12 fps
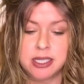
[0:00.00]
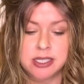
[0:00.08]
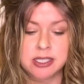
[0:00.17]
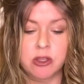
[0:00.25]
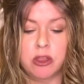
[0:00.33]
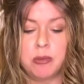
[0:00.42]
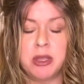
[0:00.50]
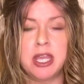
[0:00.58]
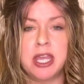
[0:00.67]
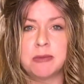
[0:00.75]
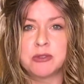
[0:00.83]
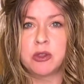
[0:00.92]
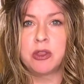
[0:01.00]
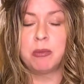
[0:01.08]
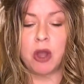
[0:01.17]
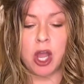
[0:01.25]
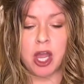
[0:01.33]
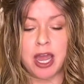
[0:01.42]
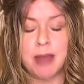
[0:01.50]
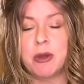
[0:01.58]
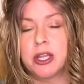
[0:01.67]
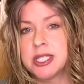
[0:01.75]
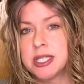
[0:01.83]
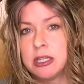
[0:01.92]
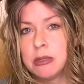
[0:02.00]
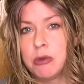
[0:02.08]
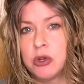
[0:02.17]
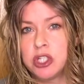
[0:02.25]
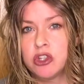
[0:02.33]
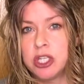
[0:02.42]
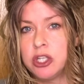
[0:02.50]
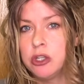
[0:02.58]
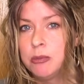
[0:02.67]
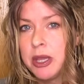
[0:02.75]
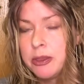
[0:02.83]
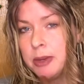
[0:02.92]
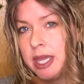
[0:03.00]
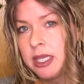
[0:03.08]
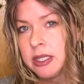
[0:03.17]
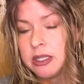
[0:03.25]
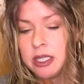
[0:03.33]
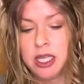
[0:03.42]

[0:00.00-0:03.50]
So it comes with the box. I bought this at the Bodhi Tree too, by the way.